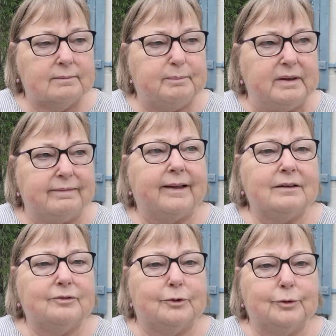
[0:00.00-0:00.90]
be
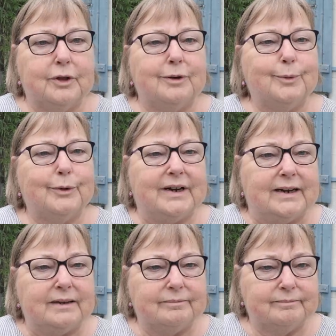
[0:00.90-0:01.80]
thankful that I'm not in
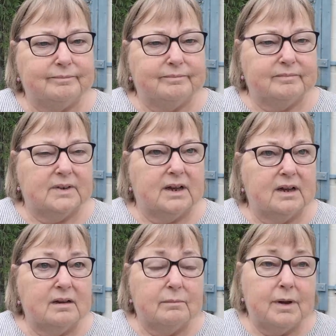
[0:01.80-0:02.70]
it,
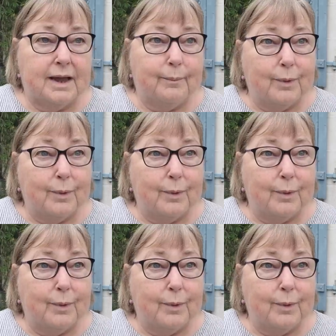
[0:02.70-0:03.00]
and